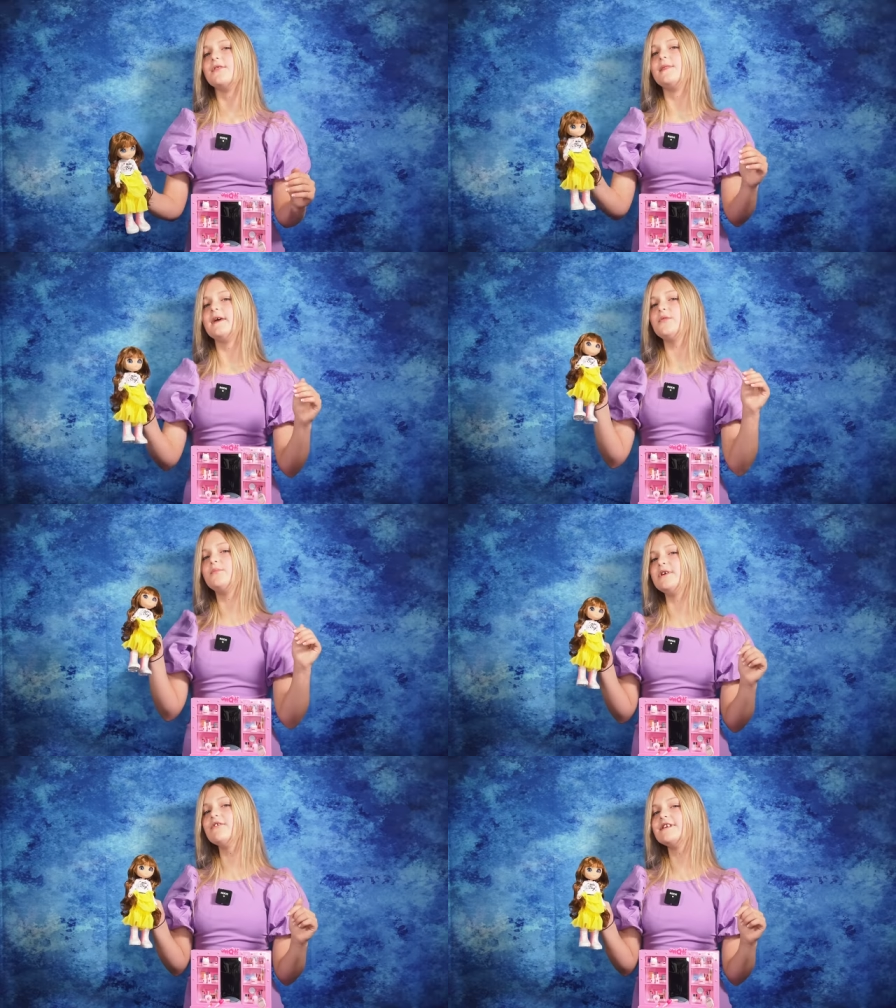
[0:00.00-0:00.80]
This
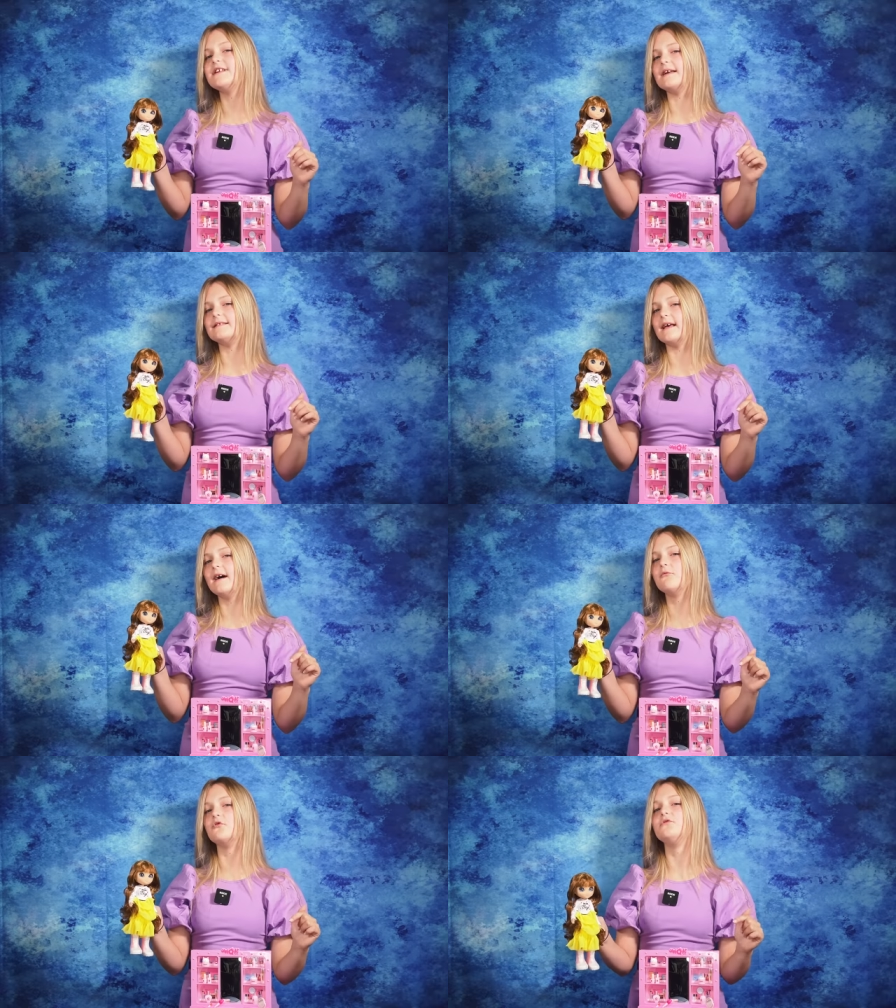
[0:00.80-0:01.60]
beauty day
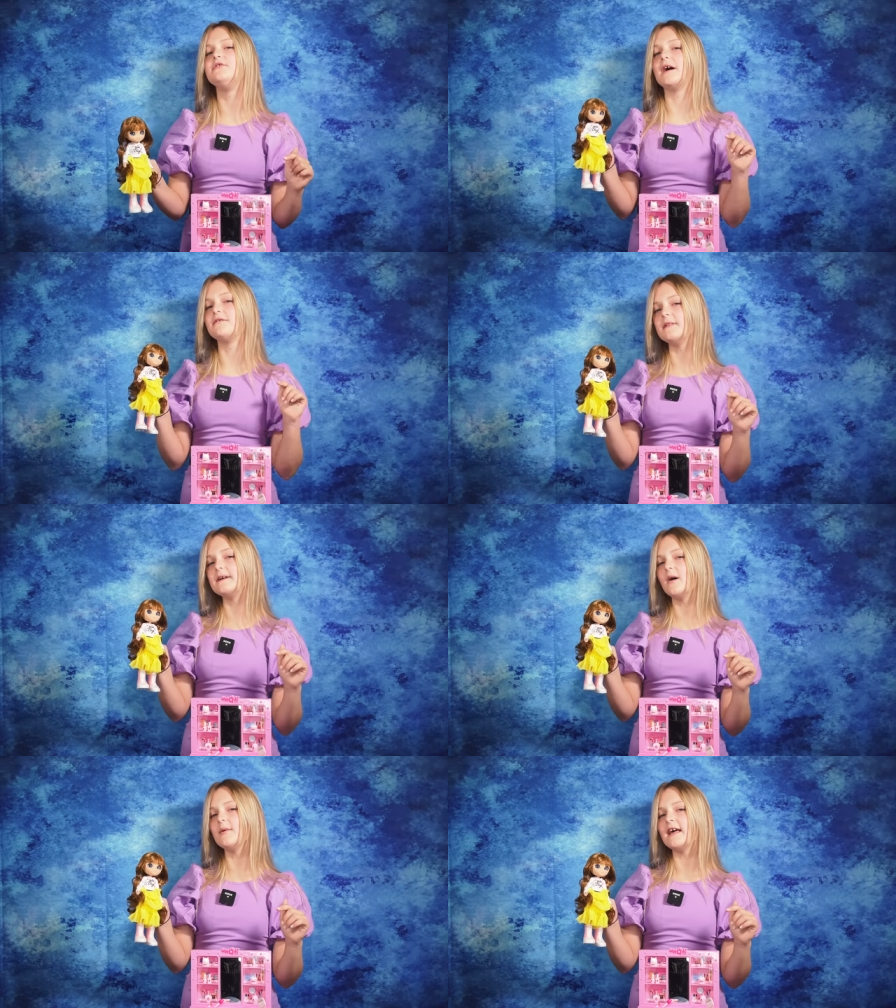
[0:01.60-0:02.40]
set will
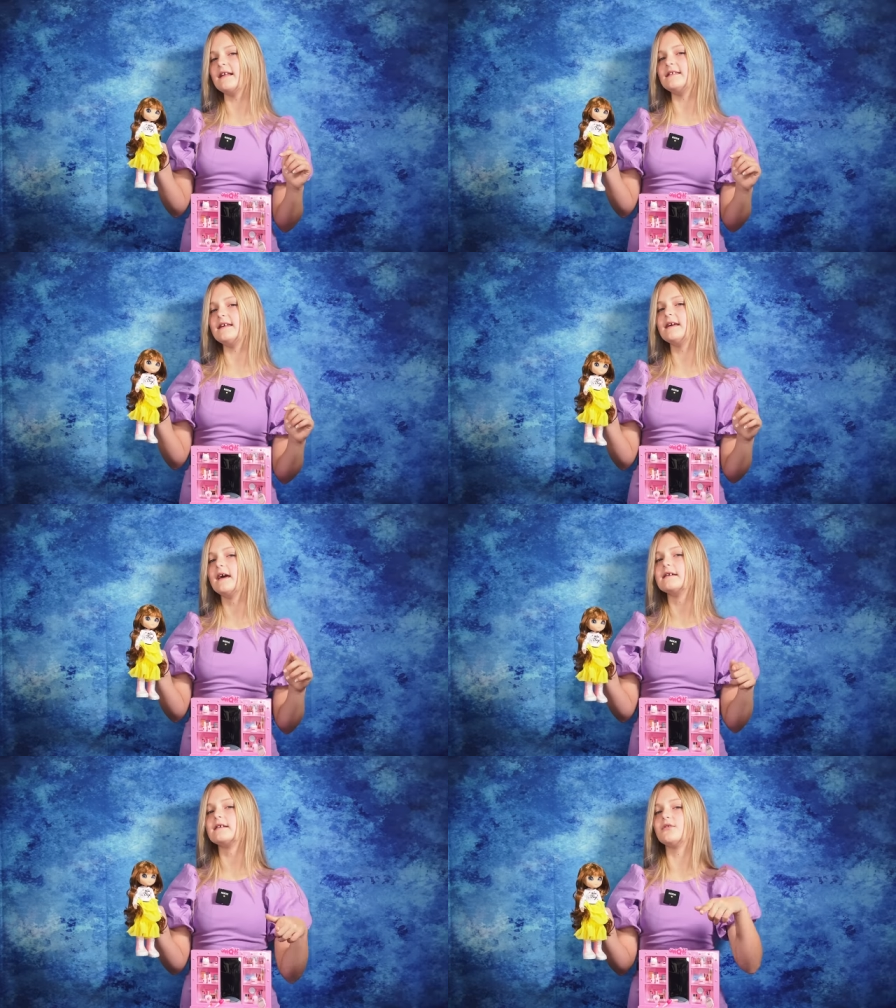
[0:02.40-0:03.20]
definitely come in handy
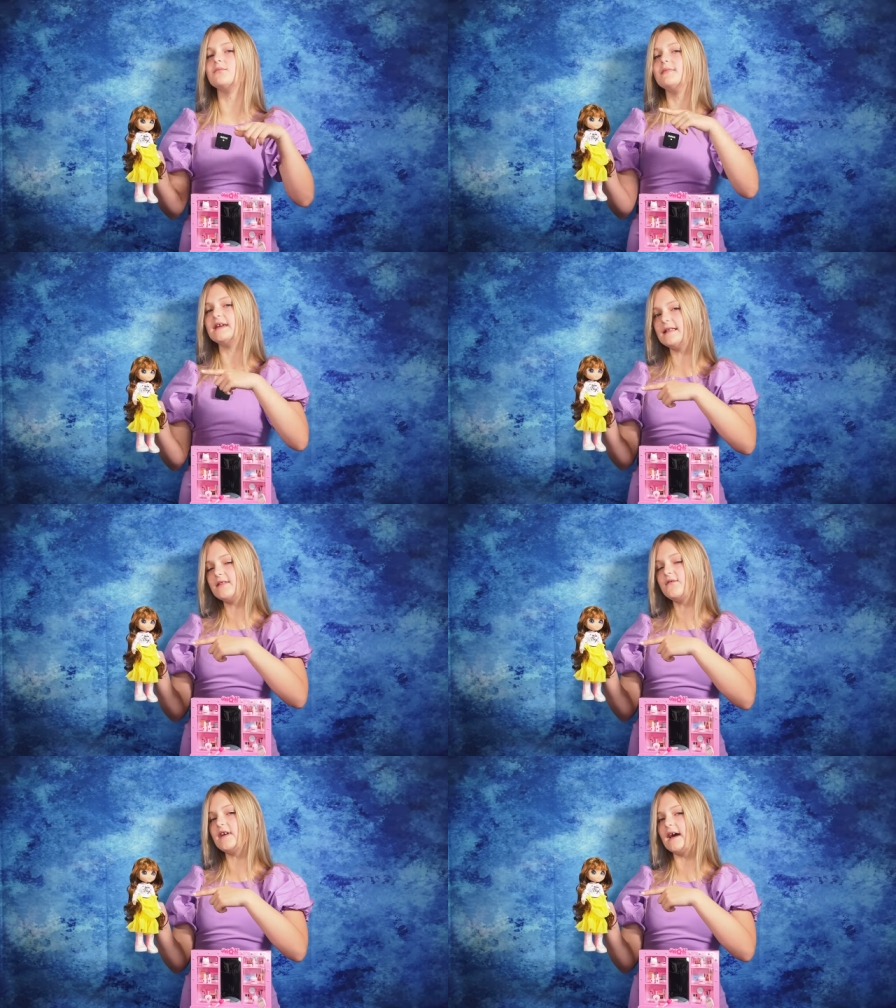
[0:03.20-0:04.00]
because me and
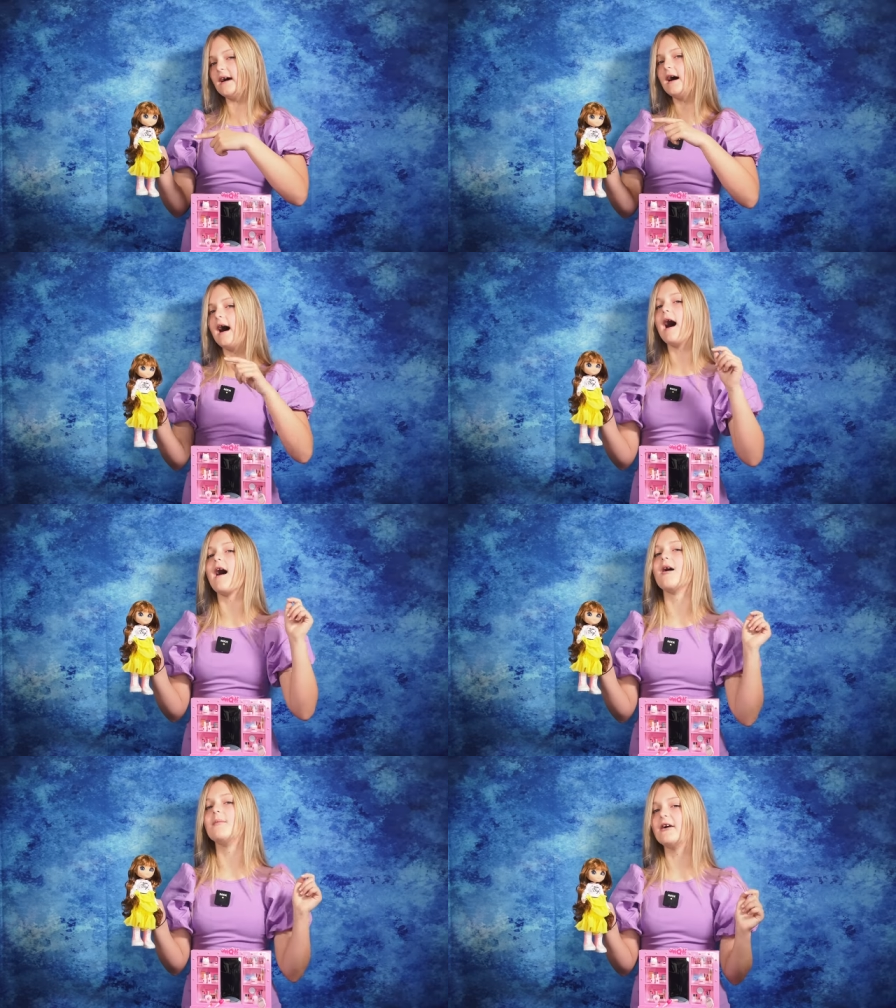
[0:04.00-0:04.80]
Sophia
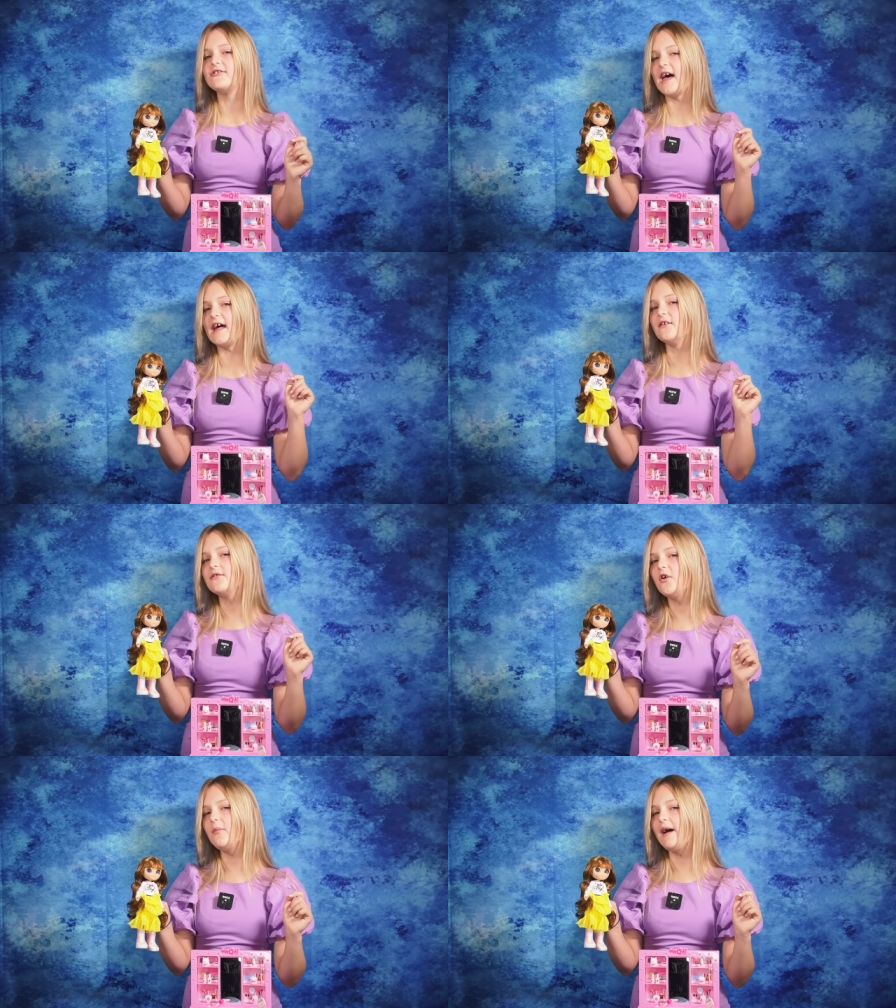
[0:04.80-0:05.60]
are about to head
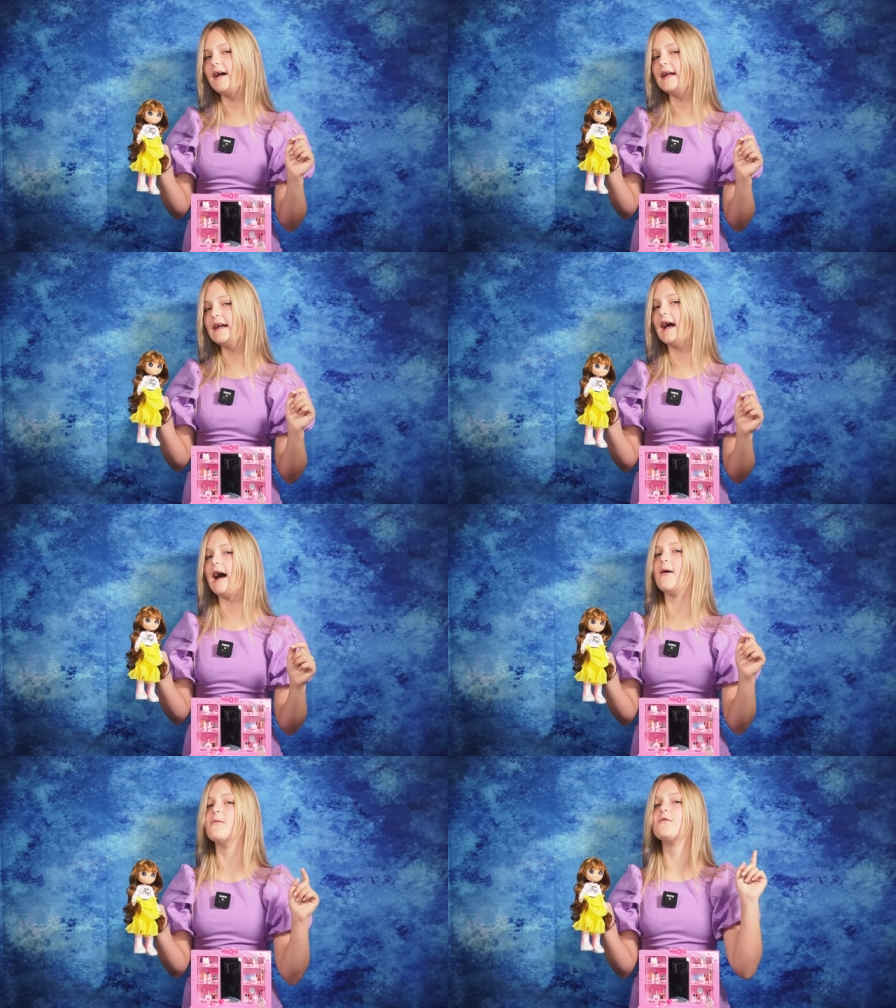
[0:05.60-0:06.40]
off to a party
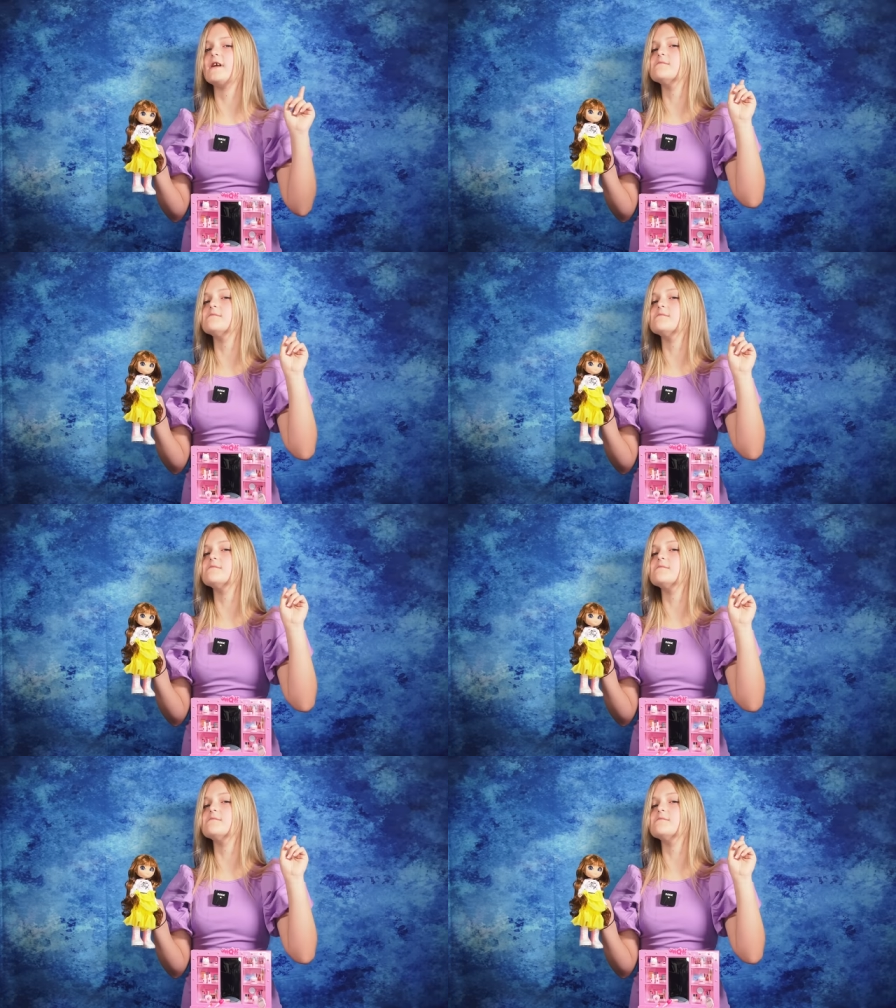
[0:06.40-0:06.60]
and we